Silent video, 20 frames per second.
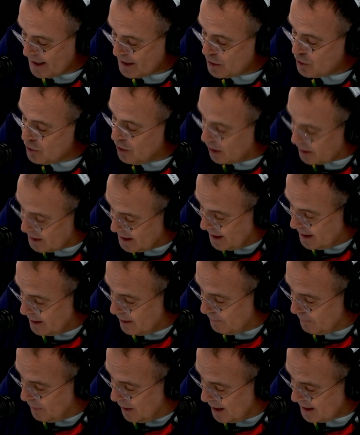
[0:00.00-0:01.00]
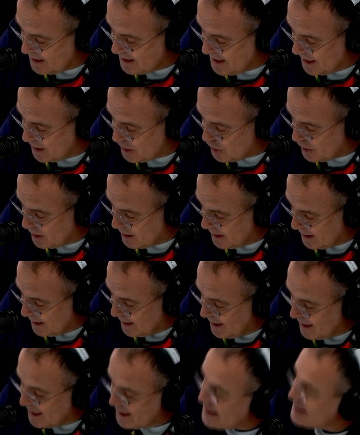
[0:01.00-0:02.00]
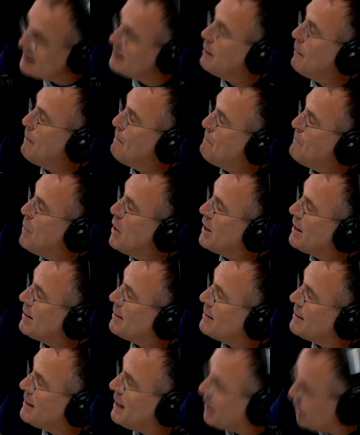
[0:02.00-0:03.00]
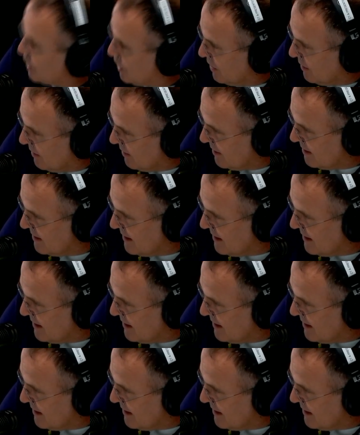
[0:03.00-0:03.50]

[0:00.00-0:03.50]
is not in the brass section. It is in the percussion